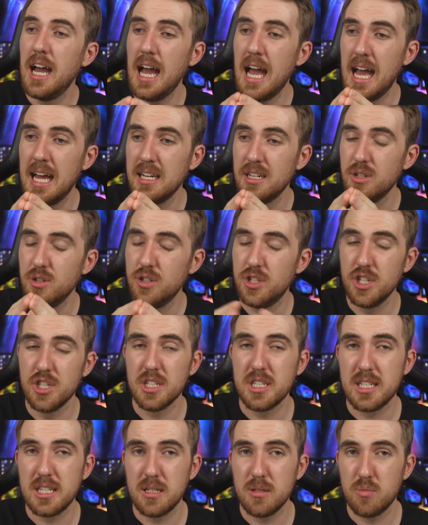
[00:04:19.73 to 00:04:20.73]
and you
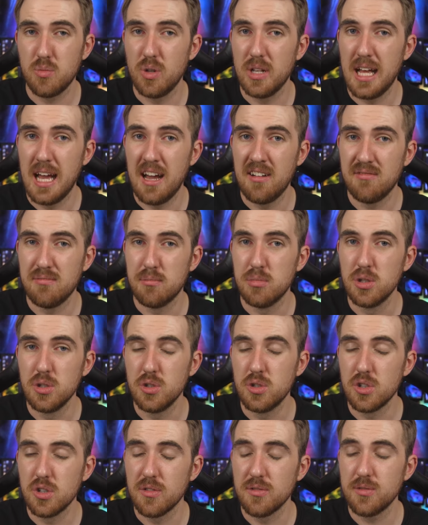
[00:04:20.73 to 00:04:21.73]
just will have
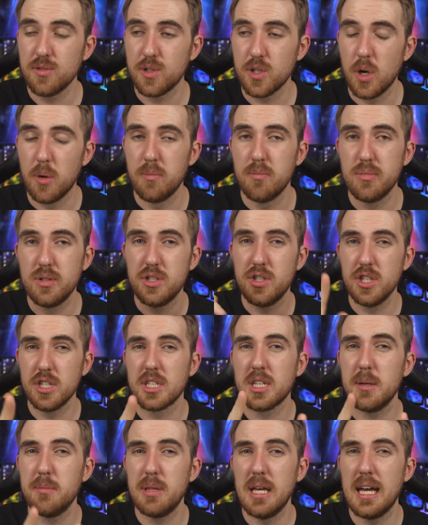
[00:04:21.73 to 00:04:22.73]
Bluetooth. So
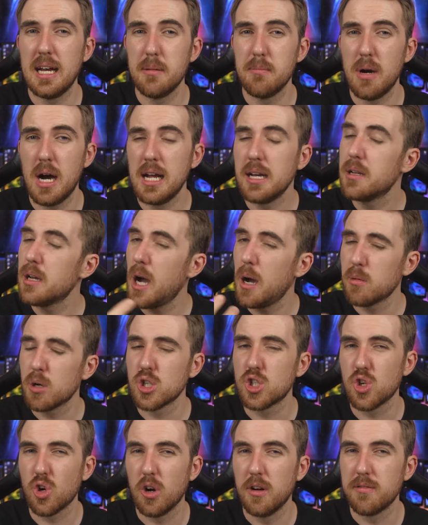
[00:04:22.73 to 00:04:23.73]
just keep that in mind. I'm
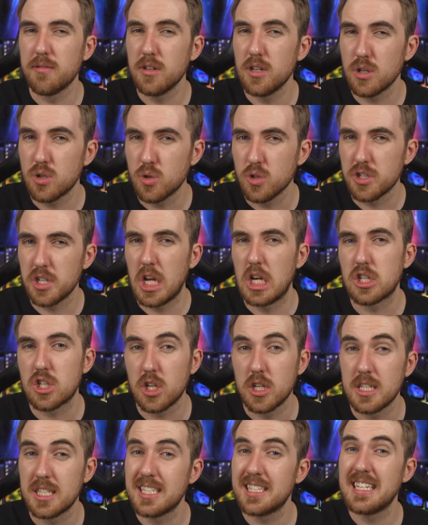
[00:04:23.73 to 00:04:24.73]
not sure if Corsair is
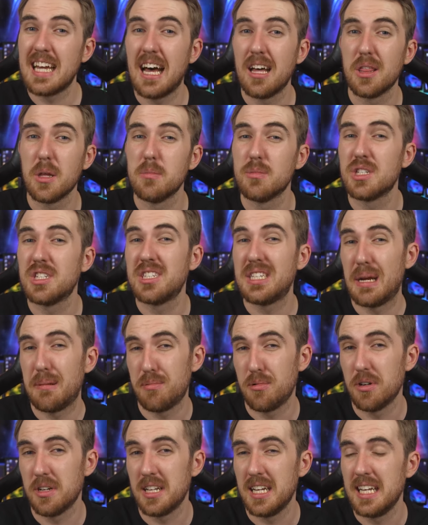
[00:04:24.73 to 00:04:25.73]
gonna sell them
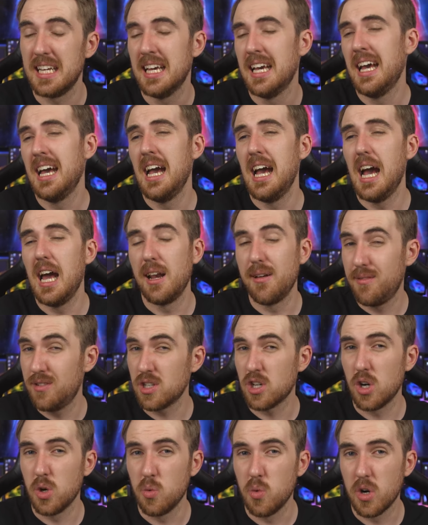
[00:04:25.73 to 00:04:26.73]
separately and if
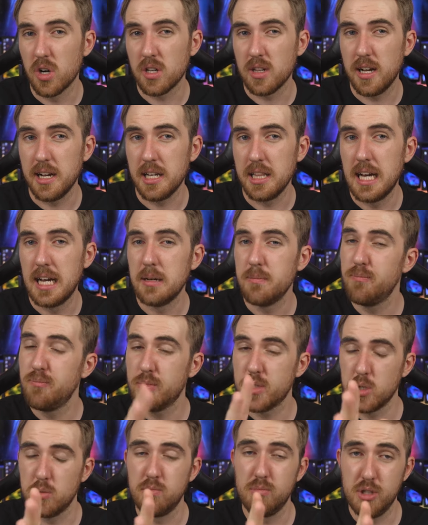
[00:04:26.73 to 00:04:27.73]
it's gonna work like that.
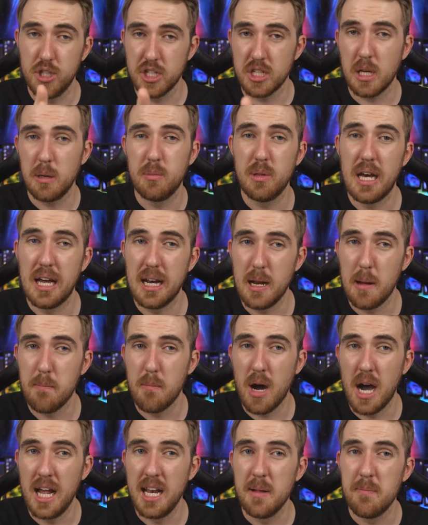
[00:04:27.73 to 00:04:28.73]
So just keep that in
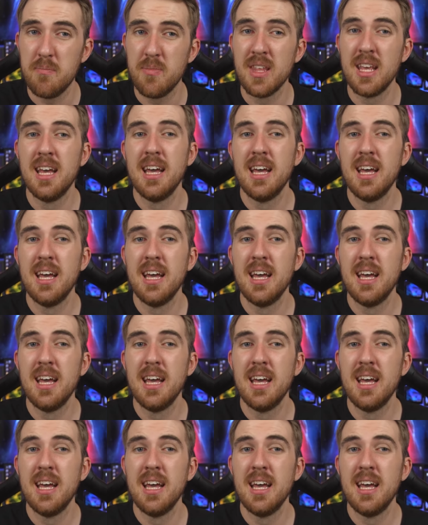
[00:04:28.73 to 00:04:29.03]
mind.